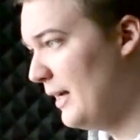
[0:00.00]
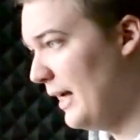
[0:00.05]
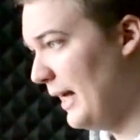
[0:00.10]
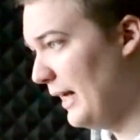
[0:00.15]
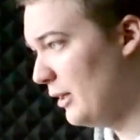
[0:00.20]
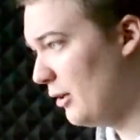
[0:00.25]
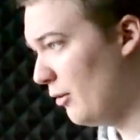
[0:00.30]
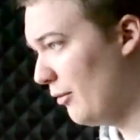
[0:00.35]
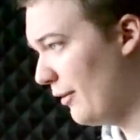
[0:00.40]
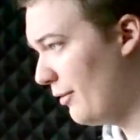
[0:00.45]

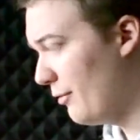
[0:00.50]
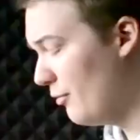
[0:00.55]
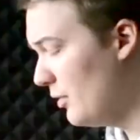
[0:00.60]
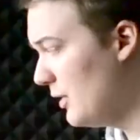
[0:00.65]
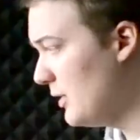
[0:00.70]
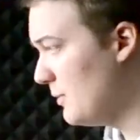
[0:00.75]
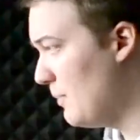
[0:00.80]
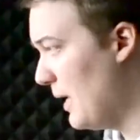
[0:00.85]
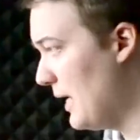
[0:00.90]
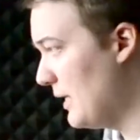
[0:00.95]
And going through
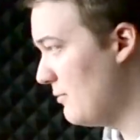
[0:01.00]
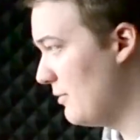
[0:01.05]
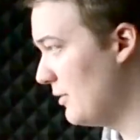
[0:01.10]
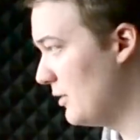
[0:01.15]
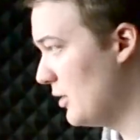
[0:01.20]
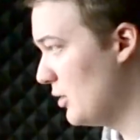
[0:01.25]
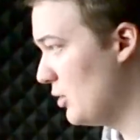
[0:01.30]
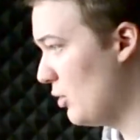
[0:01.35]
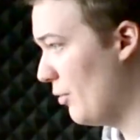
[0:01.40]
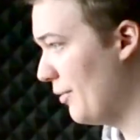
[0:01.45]
this mastering
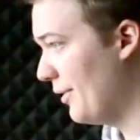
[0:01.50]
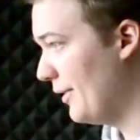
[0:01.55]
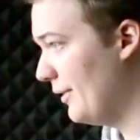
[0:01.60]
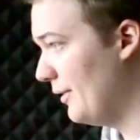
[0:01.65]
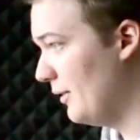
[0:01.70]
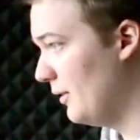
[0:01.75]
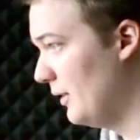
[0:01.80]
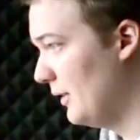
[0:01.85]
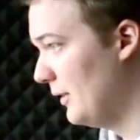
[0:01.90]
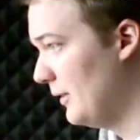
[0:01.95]

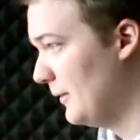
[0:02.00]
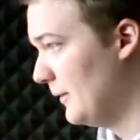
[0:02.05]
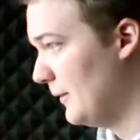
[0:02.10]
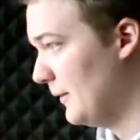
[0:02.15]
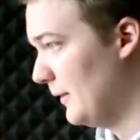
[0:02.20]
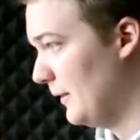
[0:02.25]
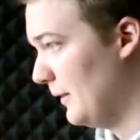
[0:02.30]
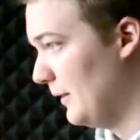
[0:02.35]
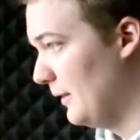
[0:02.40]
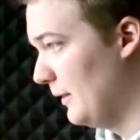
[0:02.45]
tutorial,
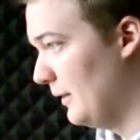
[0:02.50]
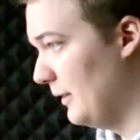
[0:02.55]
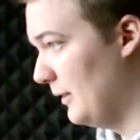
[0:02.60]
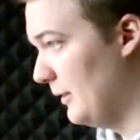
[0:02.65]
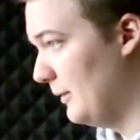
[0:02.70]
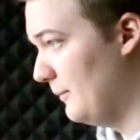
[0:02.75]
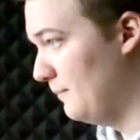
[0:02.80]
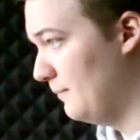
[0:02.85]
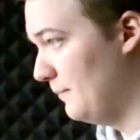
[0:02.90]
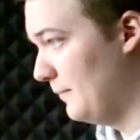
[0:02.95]

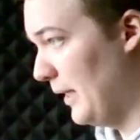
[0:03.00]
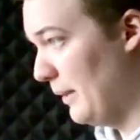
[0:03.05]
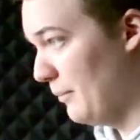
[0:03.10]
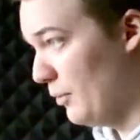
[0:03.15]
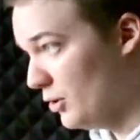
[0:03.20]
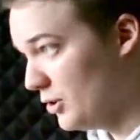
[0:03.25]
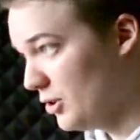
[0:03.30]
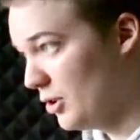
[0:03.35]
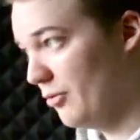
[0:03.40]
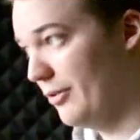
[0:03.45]
I'm
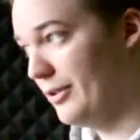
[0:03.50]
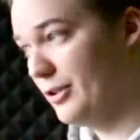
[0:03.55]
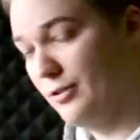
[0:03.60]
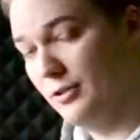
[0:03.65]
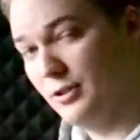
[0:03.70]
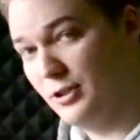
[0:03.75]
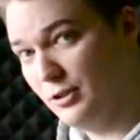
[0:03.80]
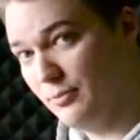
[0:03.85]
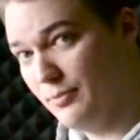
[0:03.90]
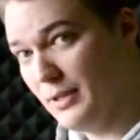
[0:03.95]
also going to
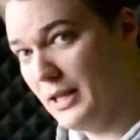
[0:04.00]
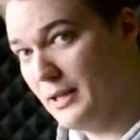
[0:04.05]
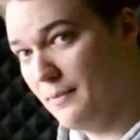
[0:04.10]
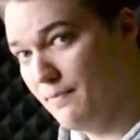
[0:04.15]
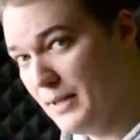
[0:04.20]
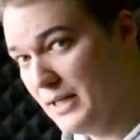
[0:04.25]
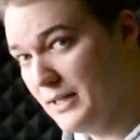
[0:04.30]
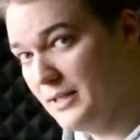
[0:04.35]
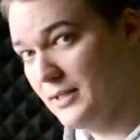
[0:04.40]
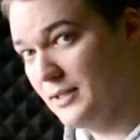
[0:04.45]
assume that the
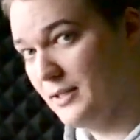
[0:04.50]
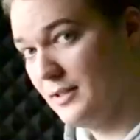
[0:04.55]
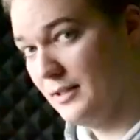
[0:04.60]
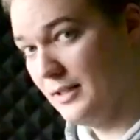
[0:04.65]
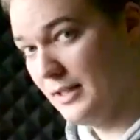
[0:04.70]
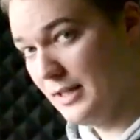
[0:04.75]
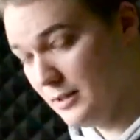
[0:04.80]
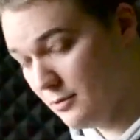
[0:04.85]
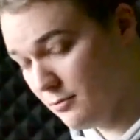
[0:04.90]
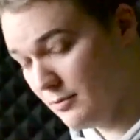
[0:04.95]
mix
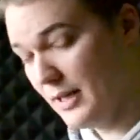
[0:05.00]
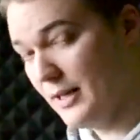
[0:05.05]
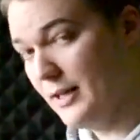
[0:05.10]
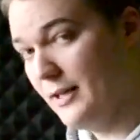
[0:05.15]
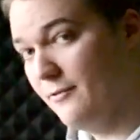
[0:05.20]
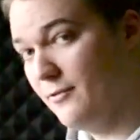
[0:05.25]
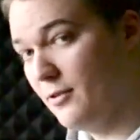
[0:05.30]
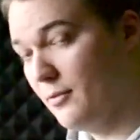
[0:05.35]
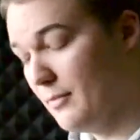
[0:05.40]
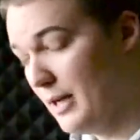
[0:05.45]
is
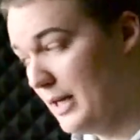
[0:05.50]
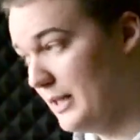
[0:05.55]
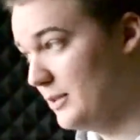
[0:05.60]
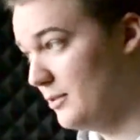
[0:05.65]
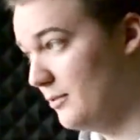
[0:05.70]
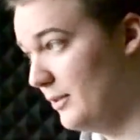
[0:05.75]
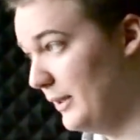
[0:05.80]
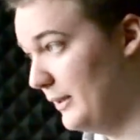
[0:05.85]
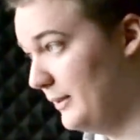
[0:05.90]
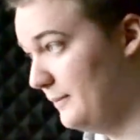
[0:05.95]
ready for
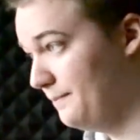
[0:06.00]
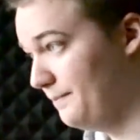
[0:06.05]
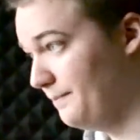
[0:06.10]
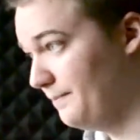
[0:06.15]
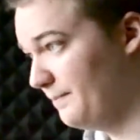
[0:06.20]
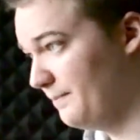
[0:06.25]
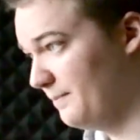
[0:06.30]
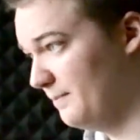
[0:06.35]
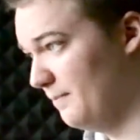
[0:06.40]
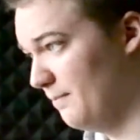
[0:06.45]
mastering,
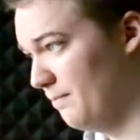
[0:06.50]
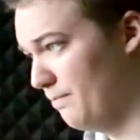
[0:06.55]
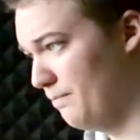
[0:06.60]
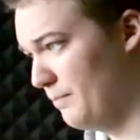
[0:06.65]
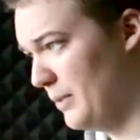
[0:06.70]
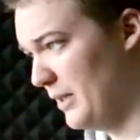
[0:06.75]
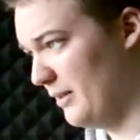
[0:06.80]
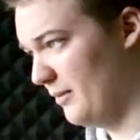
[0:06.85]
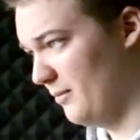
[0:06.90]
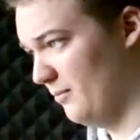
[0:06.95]

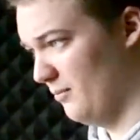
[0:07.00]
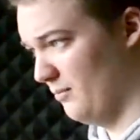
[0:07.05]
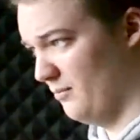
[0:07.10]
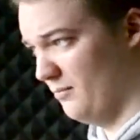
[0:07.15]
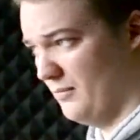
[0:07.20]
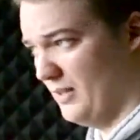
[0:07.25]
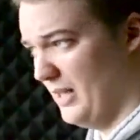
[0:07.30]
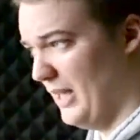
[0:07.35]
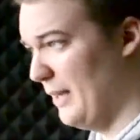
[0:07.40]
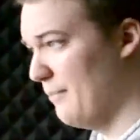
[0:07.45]
but
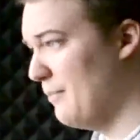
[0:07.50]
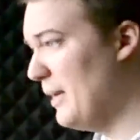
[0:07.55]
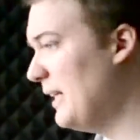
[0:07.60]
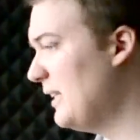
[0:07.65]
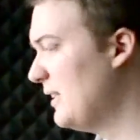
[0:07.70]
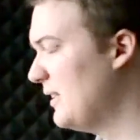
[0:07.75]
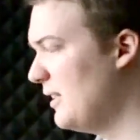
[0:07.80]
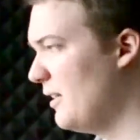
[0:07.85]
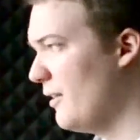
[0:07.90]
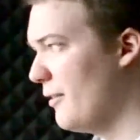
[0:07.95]
I may
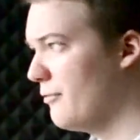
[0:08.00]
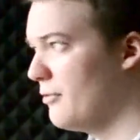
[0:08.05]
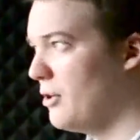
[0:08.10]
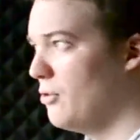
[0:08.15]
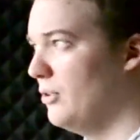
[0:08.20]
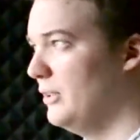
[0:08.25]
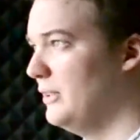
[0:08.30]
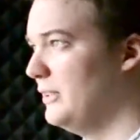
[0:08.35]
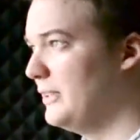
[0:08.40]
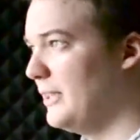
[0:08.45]
still
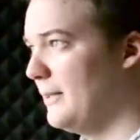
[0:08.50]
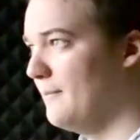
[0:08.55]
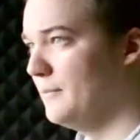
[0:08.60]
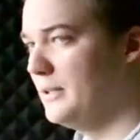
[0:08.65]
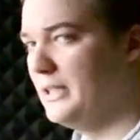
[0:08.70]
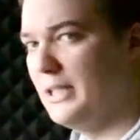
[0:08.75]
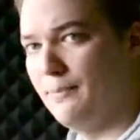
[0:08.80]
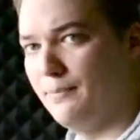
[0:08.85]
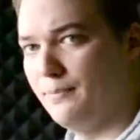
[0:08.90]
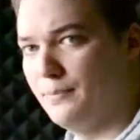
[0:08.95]
throw in some
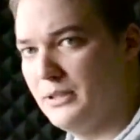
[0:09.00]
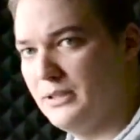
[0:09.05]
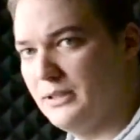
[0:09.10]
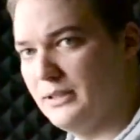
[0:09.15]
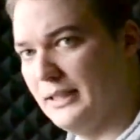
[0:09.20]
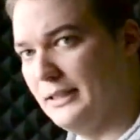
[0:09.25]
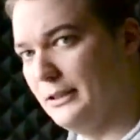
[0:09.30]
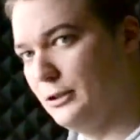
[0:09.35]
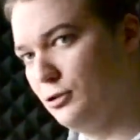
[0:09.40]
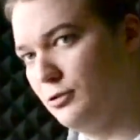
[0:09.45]

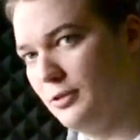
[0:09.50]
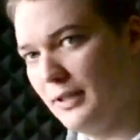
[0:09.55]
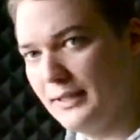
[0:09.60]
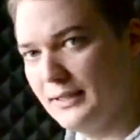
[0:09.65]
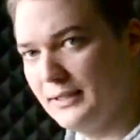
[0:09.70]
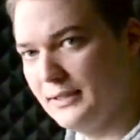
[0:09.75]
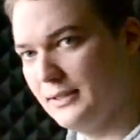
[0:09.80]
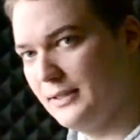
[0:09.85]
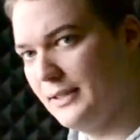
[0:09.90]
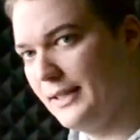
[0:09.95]
tips and
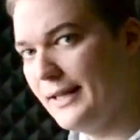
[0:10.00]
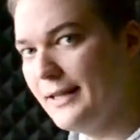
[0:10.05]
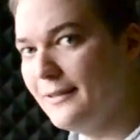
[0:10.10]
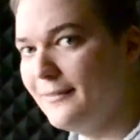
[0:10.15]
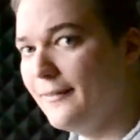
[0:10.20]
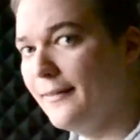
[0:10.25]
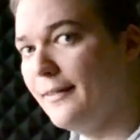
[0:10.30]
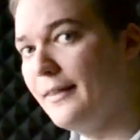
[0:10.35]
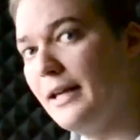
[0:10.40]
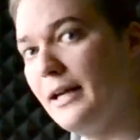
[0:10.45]
tricks
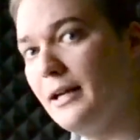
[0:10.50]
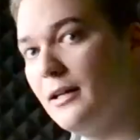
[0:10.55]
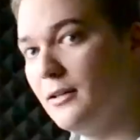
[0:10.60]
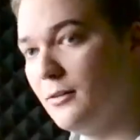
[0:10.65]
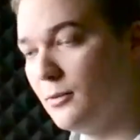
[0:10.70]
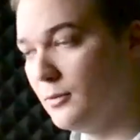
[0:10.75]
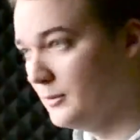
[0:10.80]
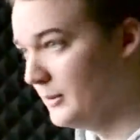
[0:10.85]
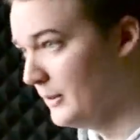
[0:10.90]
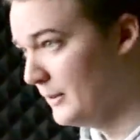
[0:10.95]
here and
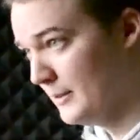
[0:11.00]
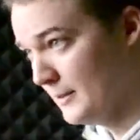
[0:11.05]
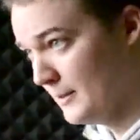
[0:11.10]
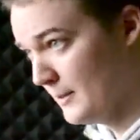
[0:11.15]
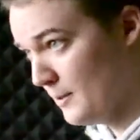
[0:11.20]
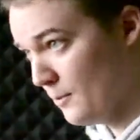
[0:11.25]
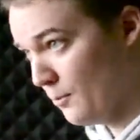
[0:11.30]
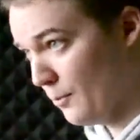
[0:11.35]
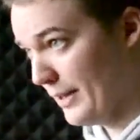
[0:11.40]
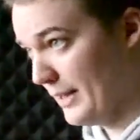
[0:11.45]
there
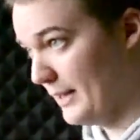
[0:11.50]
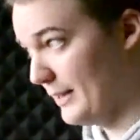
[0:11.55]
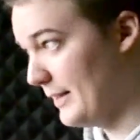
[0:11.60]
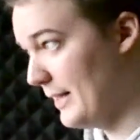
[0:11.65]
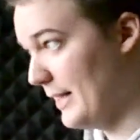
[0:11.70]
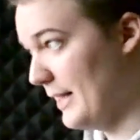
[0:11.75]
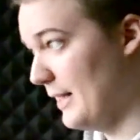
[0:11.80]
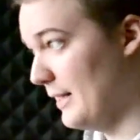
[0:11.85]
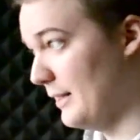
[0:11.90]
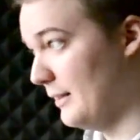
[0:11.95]
where I
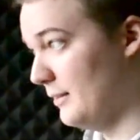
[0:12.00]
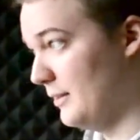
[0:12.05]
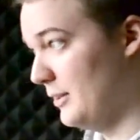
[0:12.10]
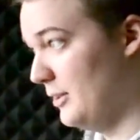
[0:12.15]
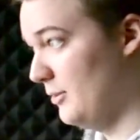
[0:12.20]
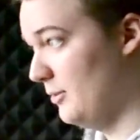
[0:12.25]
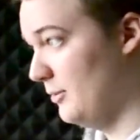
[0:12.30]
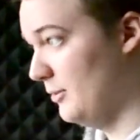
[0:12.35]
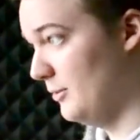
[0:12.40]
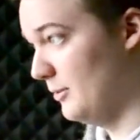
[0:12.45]
can
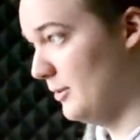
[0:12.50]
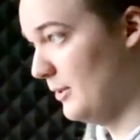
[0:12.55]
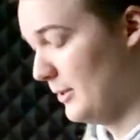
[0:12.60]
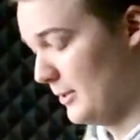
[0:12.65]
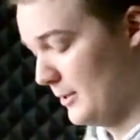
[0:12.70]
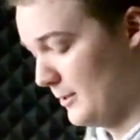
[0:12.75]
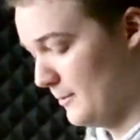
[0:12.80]
to